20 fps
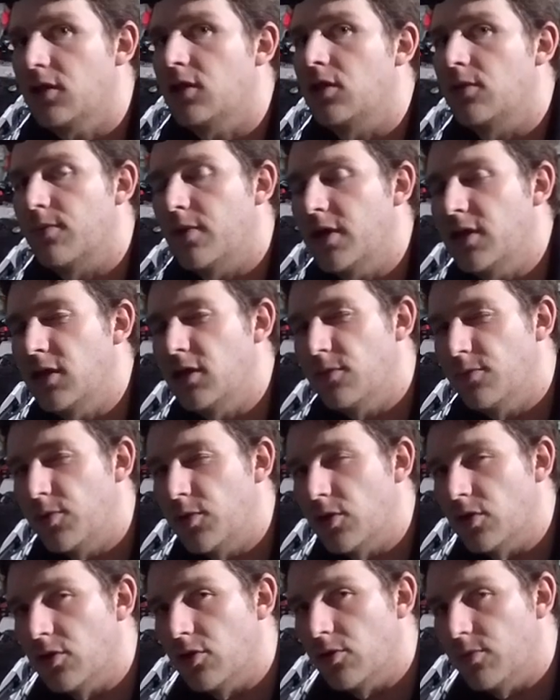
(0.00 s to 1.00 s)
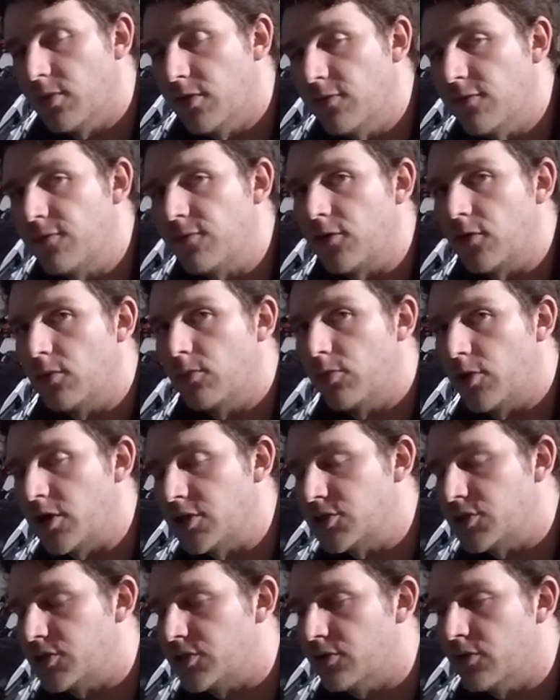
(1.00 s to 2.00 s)
You might need to put a little bit of firm
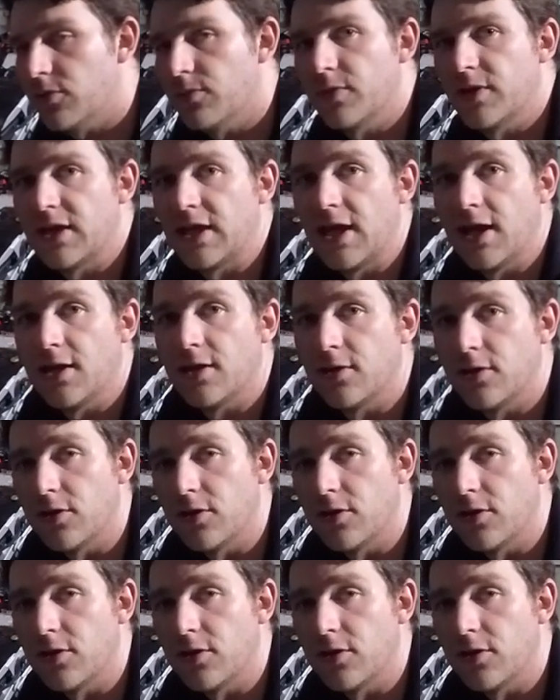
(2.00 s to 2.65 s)
pressure to it, but again,